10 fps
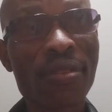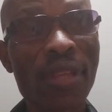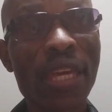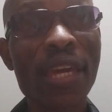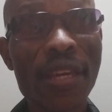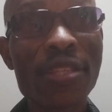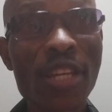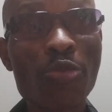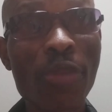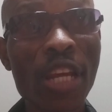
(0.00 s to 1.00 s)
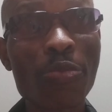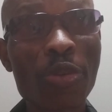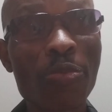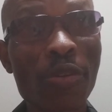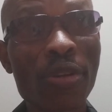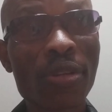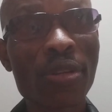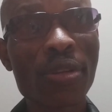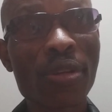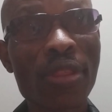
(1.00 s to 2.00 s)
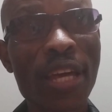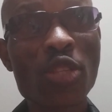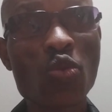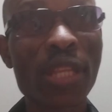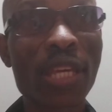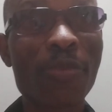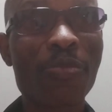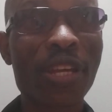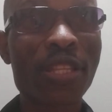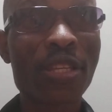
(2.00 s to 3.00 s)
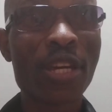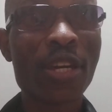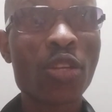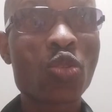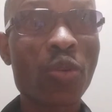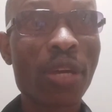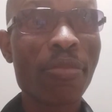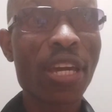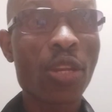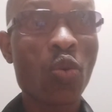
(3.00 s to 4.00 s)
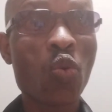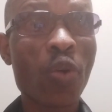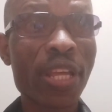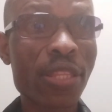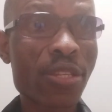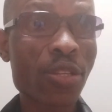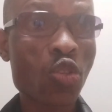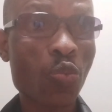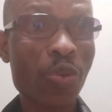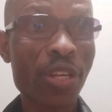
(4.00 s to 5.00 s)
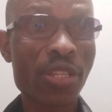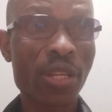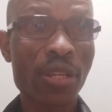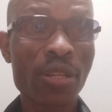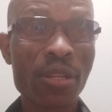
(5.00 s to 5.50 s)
They hated black people. That's what happened to the men who went to prison